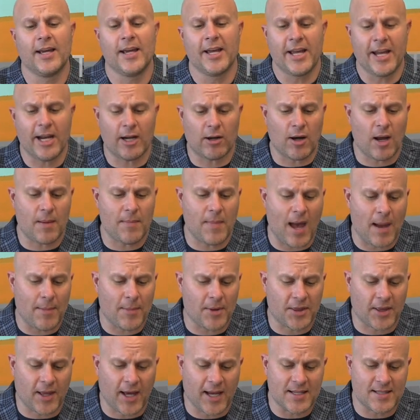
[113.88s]
Here at
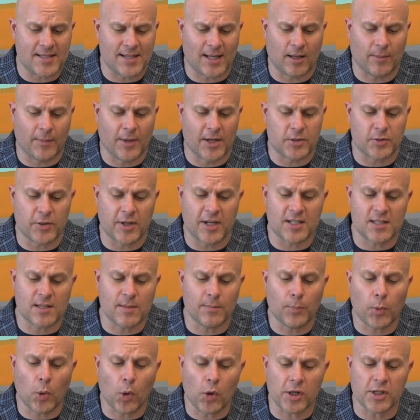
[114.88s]
Mammoth Heights Elementary, it's
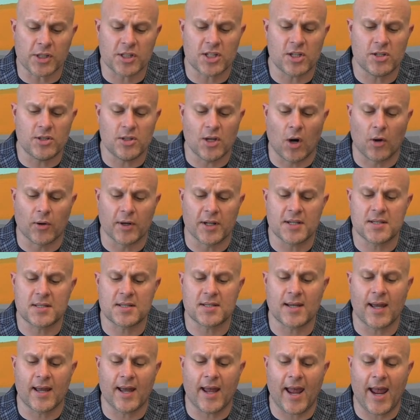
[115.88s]
important to
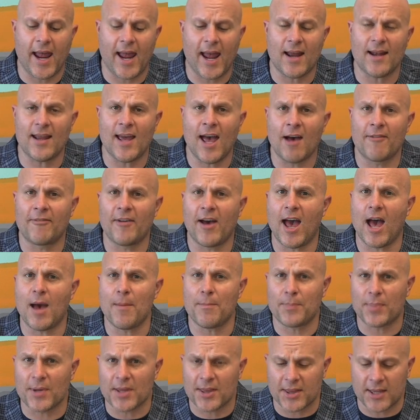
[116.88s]
notice and have
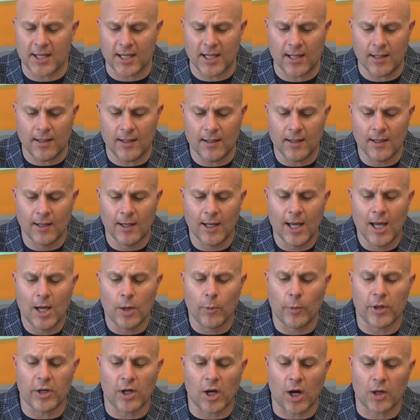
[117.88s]
empathy
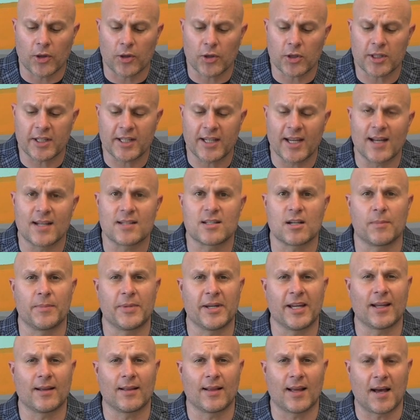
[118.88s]
when other kids are
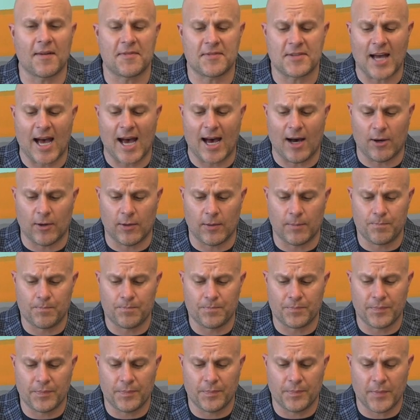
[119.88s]
being left out.
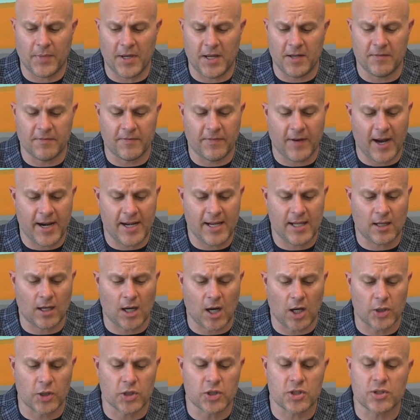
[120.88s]
Inviting
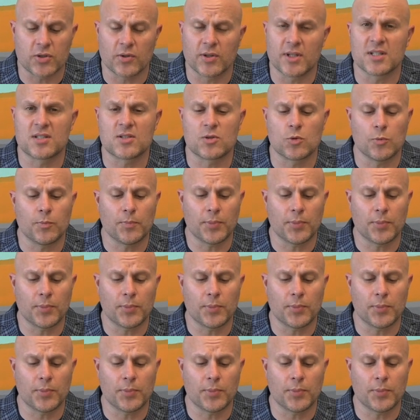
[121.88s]
other students to